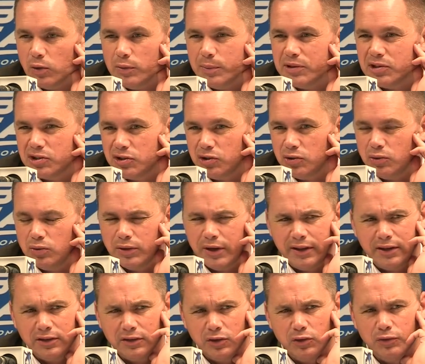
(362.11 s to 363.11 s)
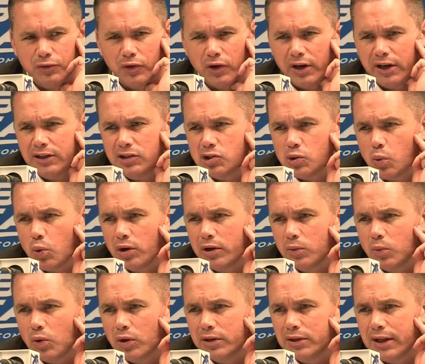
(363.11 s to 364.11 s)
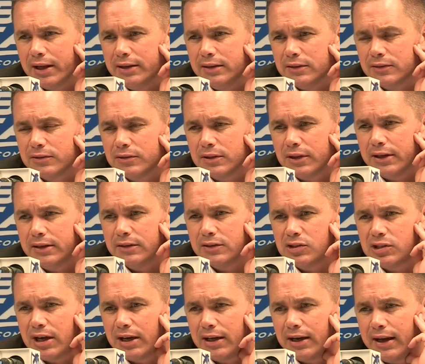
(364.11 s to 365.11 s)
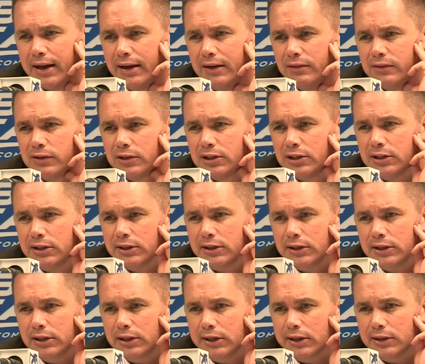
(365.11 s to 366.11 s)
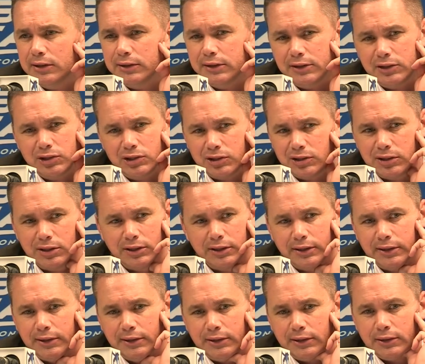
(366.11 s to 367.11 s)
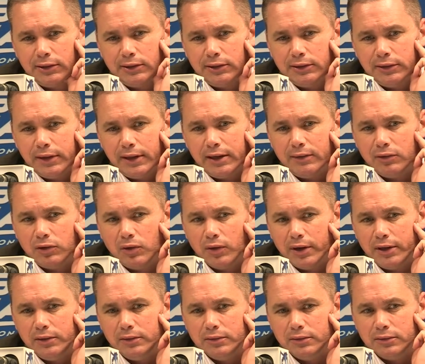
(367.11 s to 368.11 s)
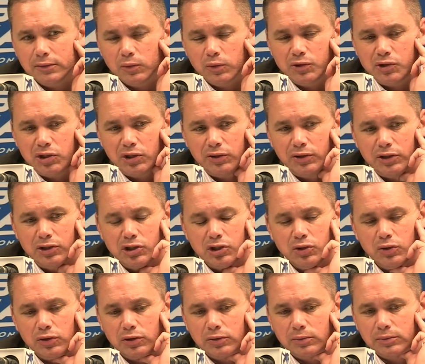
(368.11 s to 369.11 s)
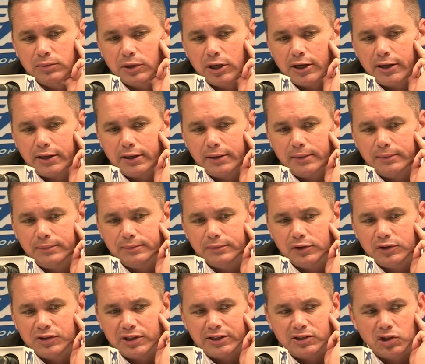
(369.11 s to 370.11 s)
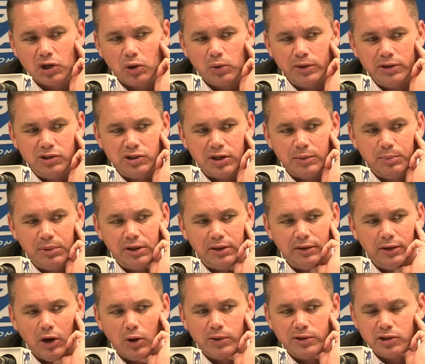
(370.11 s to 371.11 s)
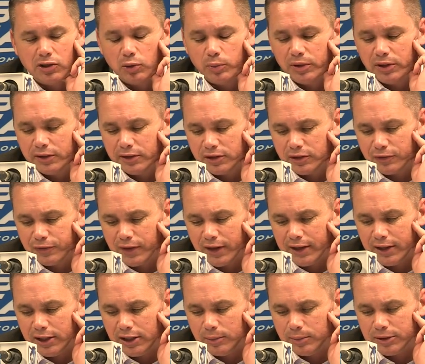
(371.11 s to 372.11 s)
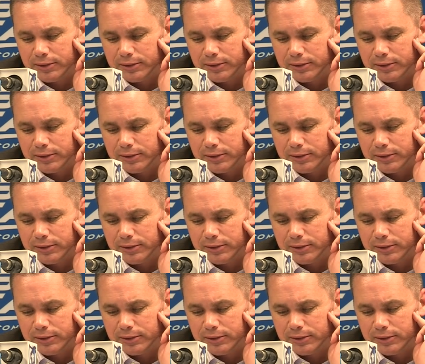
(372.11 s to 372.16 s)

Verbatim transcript: We missed two I think, two front ends, a one and one late in the, late in the second half. You know, and it just they have a great resilience to them because um, that's always can be always a little bit deflating.